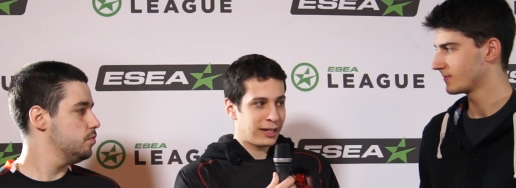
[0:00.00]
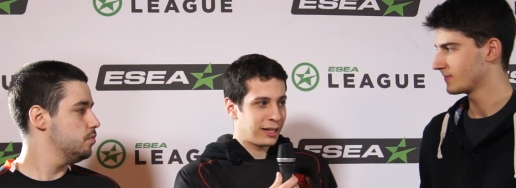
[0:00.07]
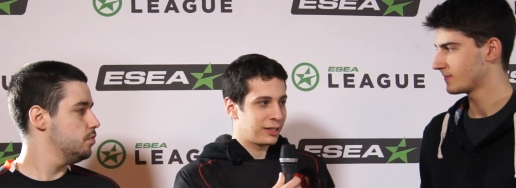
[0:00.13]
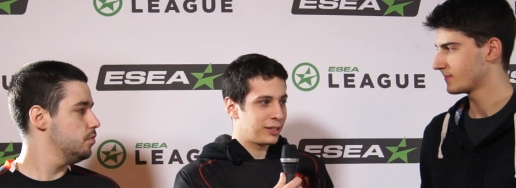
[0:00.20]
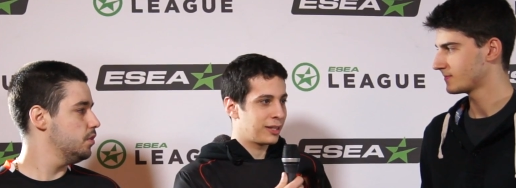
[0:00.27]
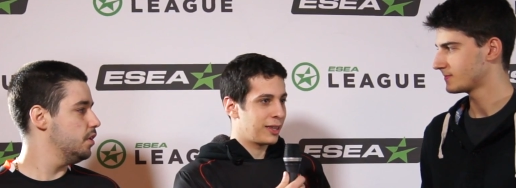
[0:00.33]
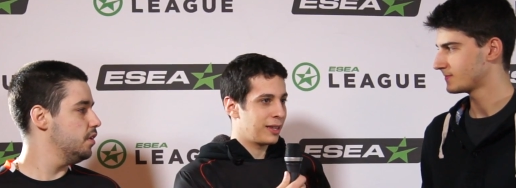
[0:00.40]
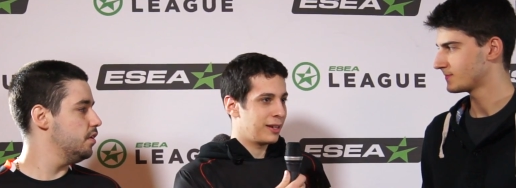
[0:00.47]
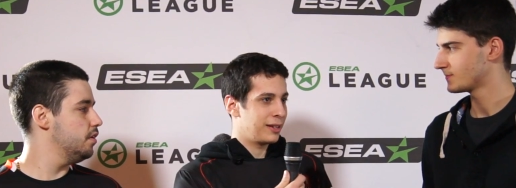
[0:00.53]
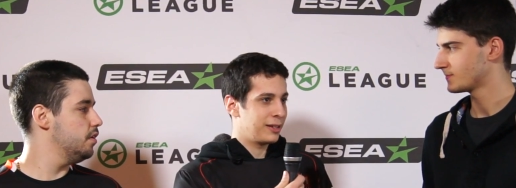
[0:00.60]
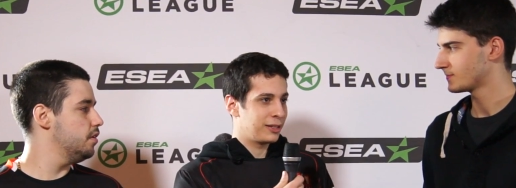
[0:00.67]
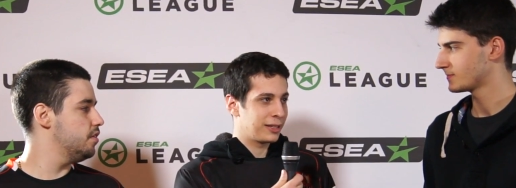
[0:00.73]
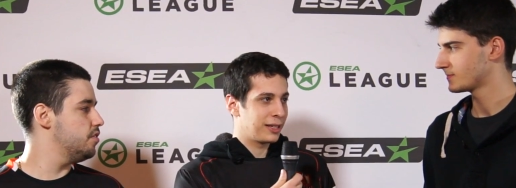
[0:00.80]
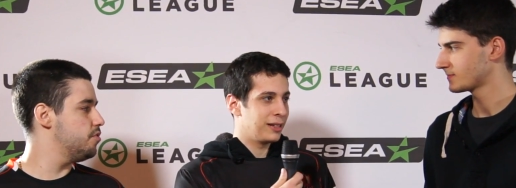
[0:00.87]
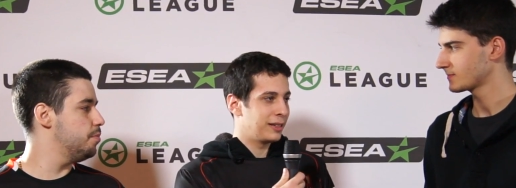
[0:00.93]
Speaker 1: skill
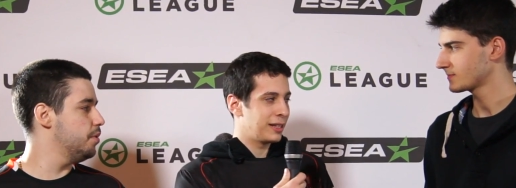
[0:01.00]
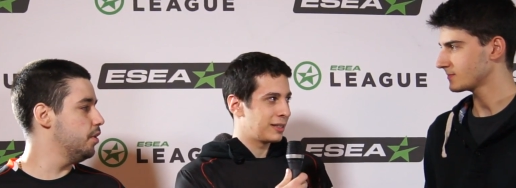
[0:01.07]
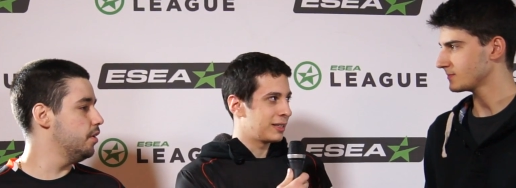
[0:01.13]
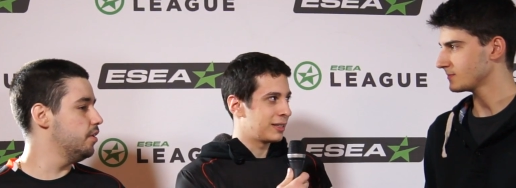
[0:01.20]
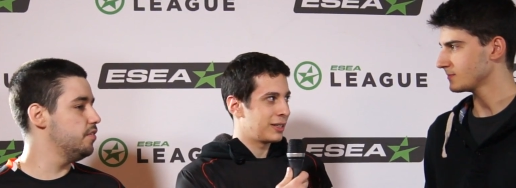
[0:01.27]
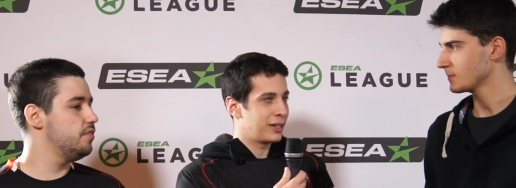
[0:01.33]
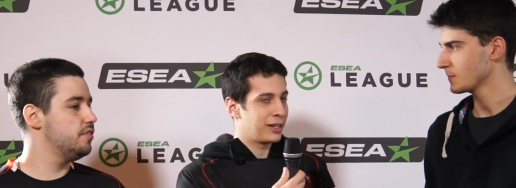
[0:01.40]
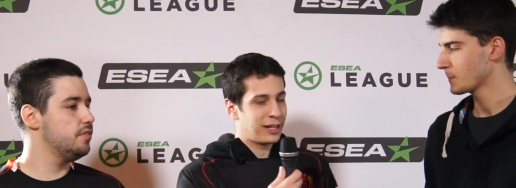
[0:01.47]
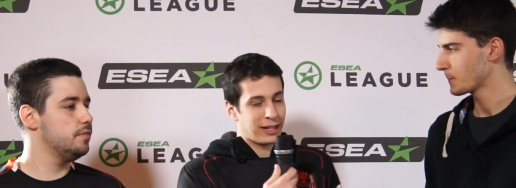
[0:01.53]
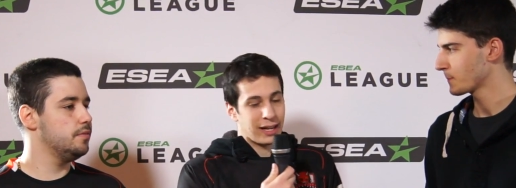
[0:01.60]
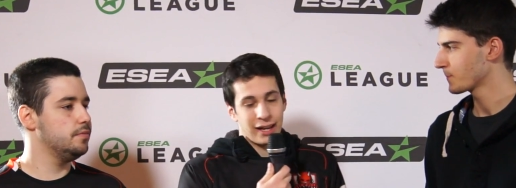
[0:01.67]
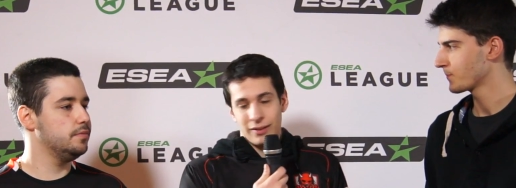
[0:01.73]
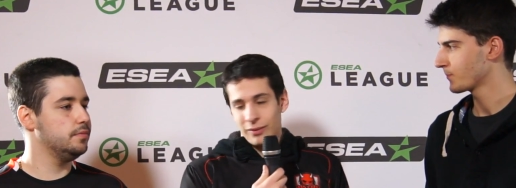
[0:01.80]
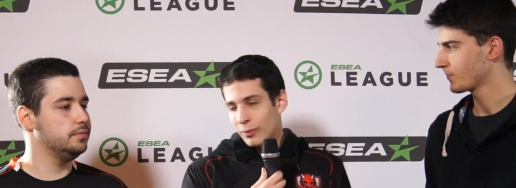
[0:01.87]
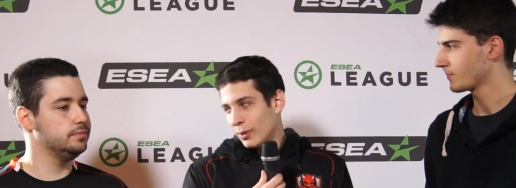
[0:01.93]
necessary and well
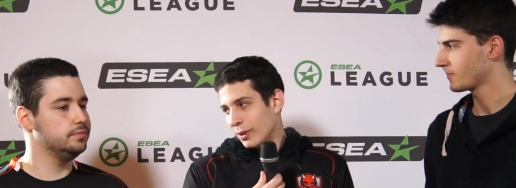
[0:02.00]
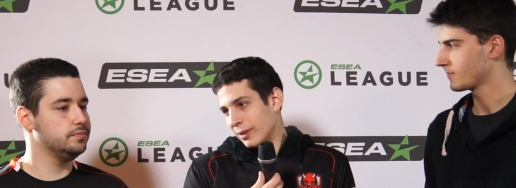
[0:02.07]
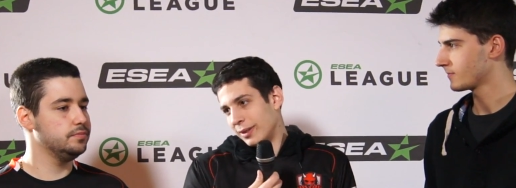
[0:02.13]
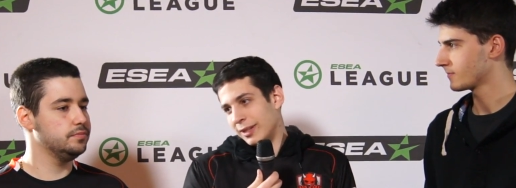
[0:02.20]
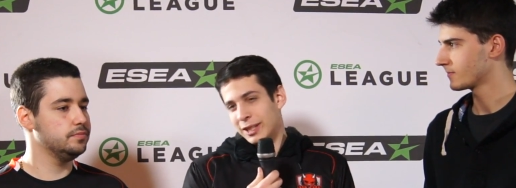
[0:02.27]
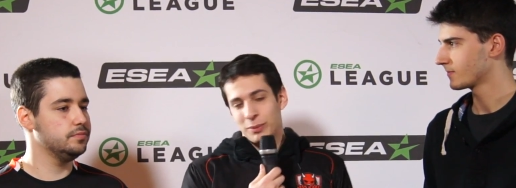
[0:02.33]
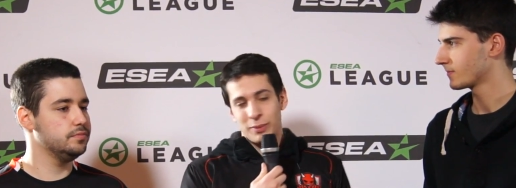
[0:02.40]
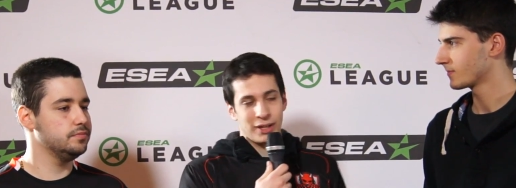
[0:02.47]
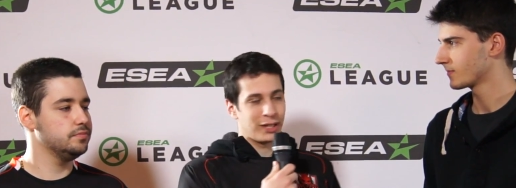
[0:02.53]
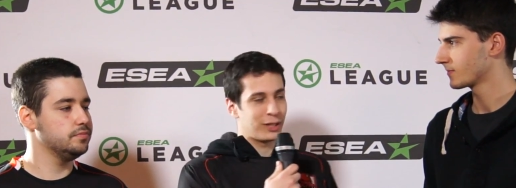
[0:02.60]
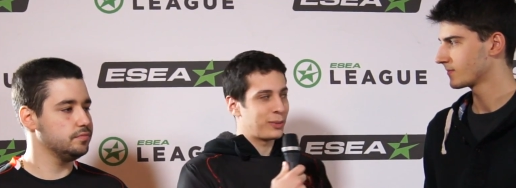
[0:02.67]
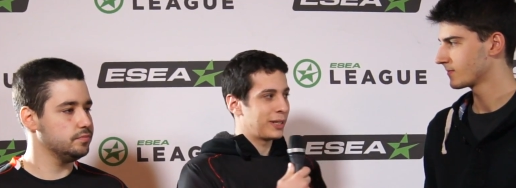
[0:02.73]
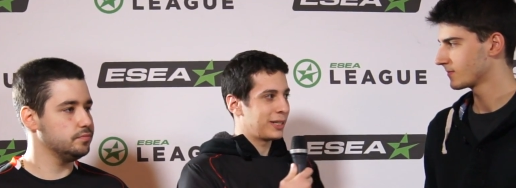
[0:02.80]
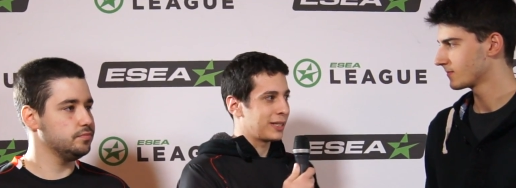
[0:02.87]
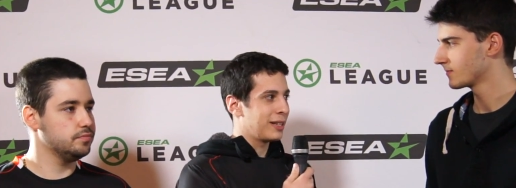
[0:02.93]
experience, but skill
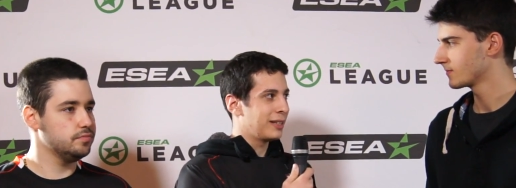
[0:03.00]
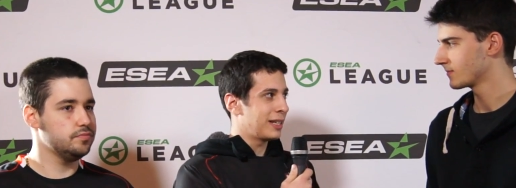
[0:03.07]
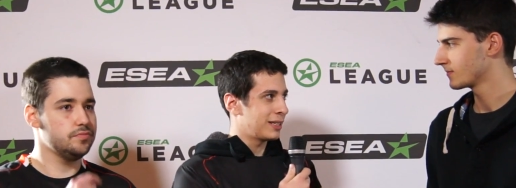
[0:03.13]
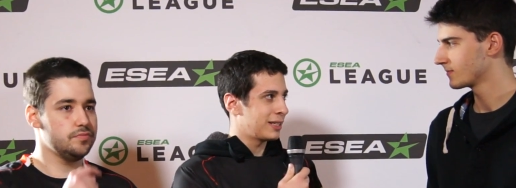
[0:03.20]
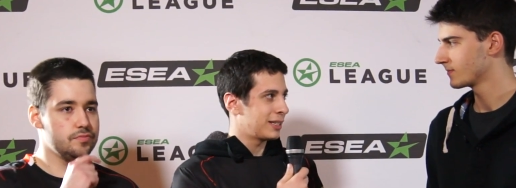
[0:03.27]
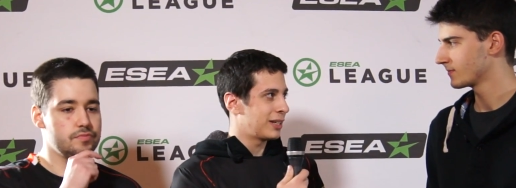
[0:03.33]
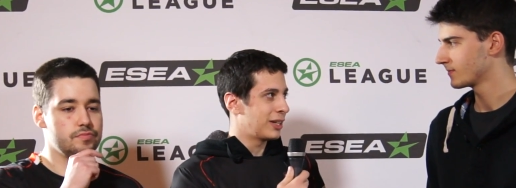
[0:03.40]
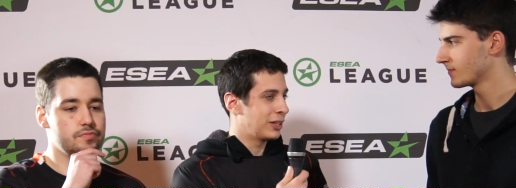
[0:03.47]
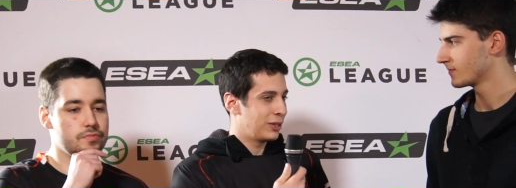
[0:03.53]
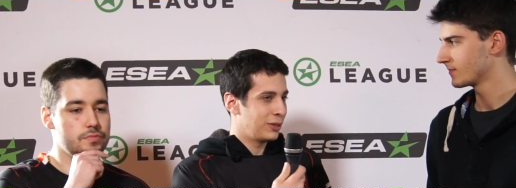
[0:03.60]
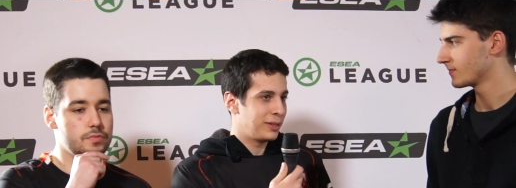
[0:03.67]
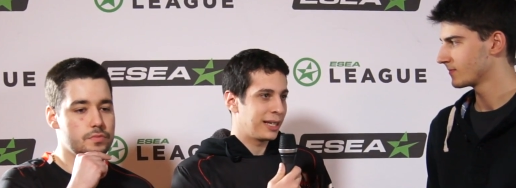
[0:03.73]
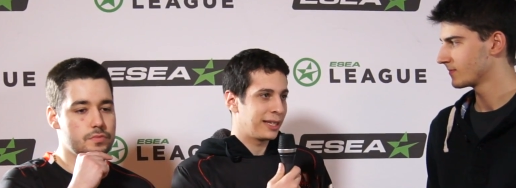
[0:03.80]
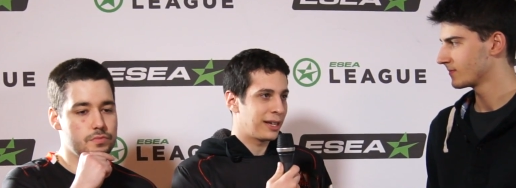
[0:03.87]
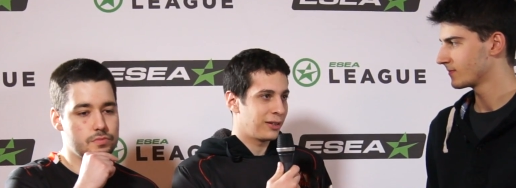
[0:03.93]
necessary to take down the
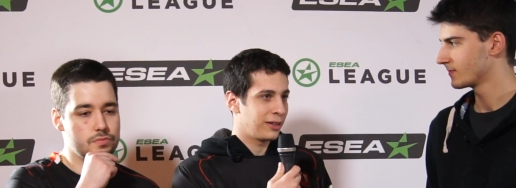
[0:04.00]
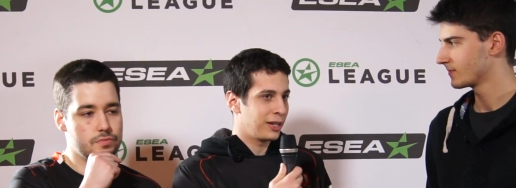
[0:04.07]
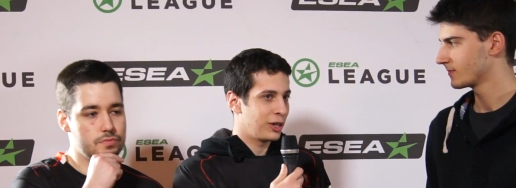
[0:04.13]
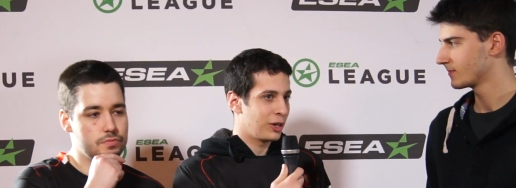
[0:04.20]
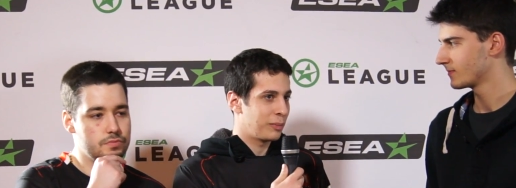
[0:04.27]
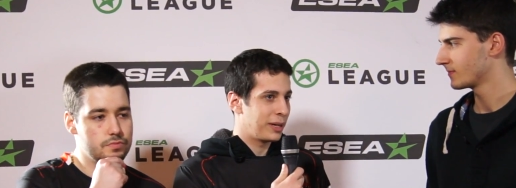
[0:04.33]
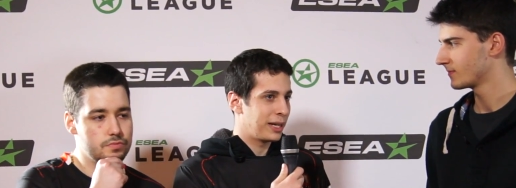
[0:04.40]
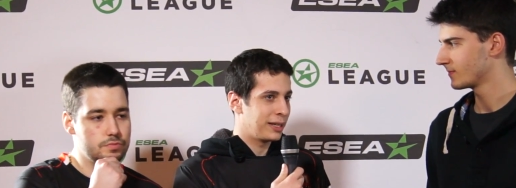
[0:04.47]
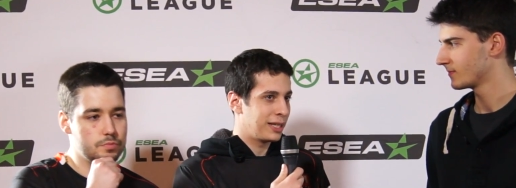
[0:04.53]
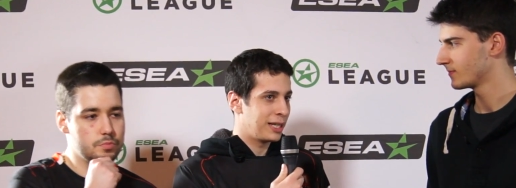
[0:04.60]
European teams, and I